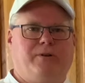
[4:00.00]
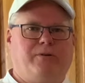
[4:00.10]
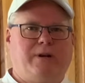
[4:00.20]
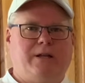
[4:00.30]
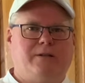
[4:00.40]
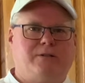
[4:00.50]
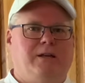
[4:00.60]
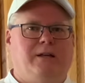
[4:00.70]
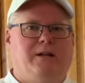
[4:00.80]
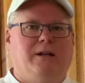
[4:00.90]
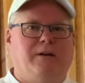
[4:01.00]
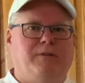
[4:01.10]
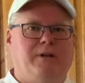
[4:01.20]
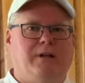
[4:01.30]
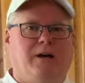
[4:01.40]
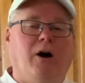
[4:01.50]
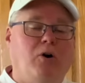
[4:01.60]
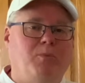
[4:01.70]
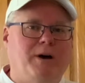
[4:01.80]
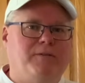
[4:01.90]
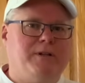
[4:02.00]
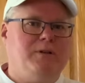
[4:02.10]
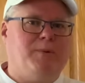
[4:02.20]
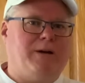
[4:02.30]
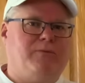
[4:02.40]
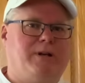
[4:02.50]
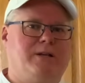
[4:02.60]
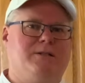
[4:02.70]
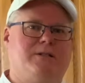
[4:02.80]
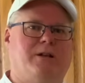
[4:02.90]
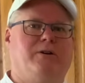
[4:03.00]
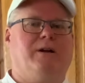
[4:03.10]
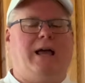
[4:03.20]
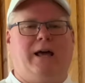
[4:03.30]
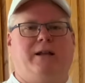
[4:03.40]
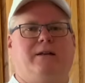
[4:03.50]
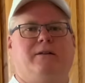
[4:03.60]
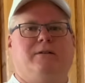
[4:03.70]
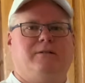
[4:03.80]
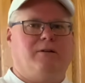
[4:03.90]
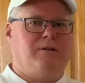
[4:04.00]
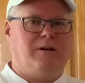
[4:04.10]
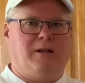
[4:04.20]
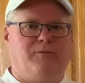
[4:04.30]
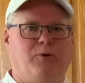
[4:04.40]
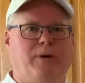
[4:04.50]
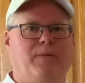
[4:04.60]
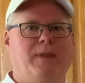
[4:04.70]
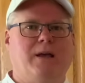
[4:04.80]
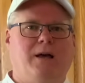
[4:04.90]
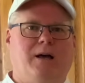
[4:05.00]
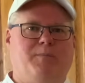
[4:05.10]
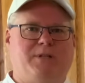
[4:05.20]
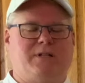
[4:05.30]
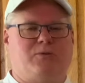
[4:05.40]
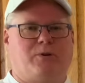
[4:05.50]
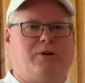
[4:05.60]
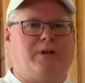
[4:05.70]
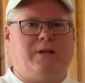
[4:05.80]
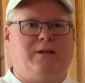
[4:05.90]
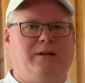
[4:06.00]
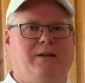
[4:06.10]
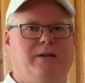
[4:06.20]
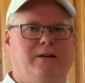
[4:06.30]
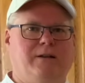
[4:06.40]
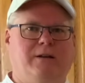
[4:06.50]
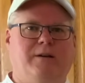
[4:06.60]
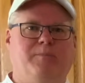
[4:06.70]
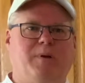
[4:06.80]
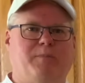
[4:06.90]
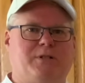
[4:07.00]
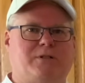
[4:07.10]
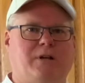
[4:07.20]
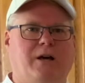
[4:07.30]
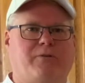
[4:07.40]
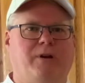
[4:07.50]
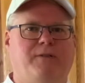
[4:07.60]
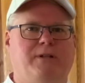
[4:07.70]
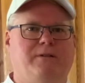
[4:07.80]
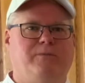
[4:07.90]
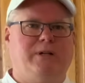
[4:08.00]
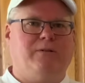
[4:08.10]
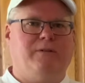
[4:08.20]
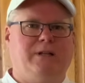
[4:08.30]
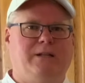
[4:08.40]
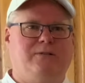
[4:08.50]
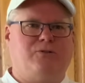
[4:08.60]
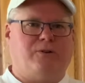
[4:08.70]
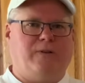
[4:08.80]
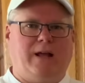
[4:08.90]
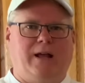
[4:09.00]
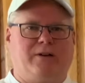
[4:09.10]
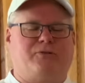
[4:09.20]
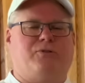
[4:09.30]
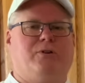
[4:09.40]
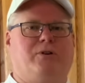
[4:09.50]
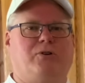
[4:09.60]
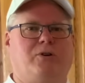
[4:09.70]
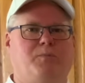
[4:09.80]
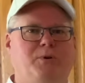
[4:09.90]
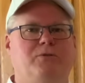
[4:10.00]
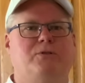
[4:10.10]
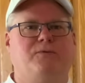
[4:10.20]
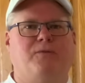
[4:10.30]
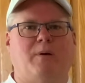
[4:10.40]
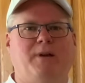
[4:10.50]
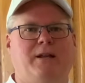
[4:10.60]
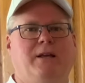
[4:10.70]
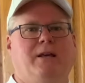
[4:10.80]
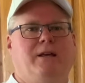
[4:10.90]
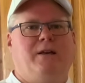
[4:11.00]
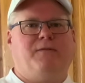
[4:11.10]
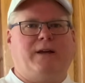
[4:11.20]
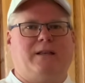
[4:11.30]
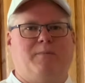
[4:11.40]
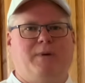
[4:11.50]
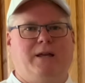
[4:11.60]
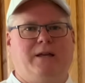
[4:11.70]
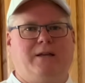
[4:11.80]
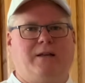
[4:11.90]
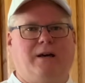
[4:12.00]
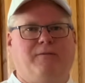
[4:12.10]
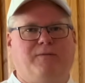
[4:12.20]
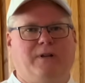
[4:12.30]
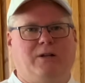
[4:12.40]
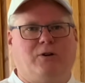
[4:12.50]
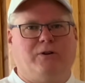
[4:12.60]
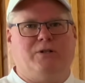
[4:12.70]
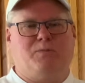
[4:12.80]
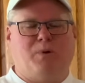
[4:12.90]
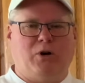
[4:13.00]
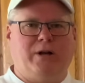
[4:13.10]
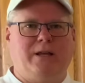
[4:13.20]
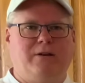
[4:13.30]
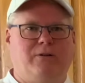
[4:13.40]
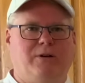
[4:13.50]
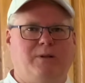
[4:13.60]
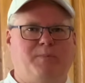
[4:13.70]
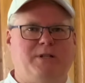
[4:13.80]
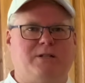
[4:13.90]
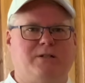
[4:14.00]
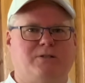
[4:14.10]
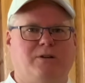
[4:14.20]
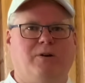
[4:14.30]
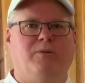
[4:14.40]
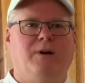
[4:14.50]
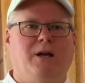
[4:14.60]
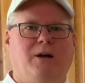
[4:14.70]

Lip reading: ingredients. In an oven, a home oven, you might want to consider adding olive oil. But since we're cooking in a much hotter oven, we don't need sort of that extra cook boost from it. In fact, that may kind of encourage burning on the pizza, so